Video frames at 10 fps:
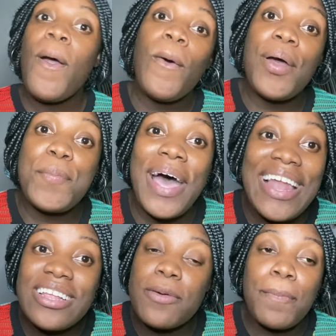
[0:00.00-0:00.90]
when my
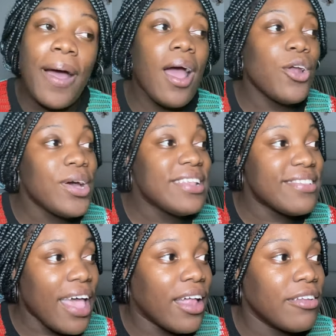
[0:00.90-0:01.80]
little paranoid
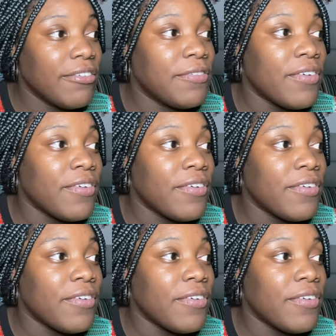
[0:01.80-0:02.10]
self